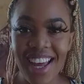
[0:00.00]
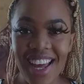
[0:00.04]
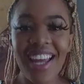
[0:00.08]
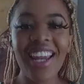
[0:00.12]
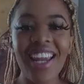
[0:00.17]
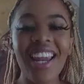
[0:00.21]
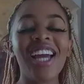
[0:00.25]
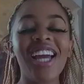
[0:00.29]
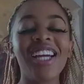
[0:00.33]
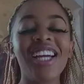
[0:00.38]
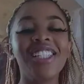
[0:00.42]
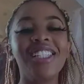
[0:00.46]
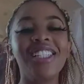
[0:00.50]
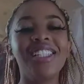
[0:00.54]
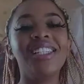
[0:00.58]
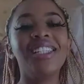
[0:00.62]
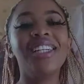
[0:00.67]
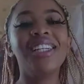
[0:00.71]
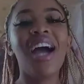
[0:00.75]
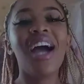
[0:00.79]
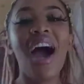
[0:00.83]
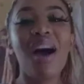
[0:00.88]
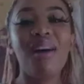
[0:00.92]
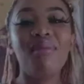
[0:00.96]
Like, she
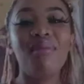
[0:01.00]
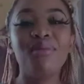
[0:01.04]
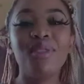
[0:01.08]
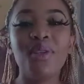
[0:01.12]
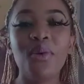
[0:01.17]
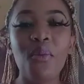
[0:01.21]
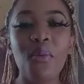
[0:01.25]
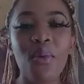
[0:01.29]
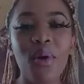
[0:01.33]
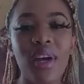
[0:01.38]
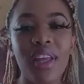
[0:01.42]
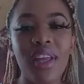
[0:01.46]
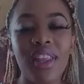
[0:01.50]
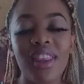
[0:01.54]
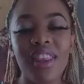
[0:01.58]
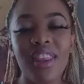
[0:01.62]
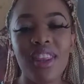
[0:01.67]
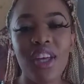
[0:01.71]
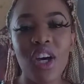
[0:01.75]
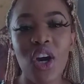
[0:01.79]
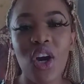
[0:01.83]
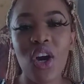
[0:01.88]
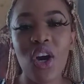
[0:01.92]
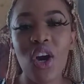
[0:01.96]
comes with
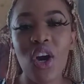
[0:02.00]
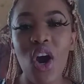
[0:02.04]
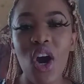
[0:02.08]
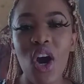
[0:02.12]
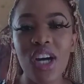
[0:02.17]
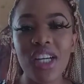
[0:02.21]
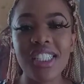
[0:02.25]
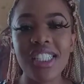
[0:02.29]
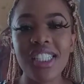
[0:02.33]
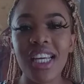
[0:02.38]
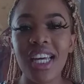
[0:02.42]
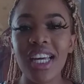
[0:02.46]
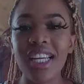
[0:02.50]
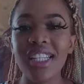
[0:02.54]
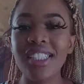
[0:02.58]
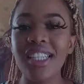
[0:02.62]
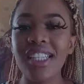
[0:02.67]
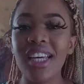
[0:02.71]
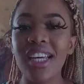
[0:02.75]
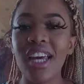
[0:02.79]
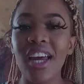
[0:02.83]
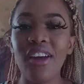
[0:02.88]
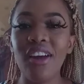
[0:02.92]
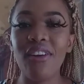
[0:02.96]
the content
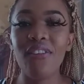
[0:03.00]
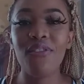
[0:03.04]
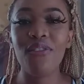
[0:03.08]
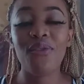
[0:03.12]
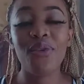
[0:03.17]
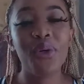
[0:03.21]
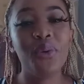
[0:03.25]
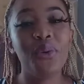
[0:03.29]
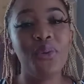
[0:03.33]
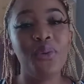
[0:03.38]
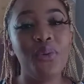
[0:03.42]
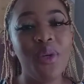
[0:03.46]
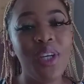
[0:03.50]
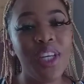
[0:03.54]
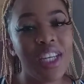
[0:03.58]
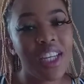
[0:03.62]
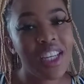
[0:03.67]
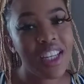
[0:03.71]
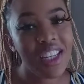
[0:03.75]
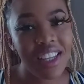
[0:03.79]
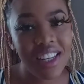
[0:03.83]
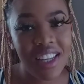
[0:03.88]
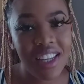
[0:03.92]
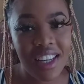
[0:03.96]
every
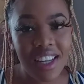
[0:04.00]
week.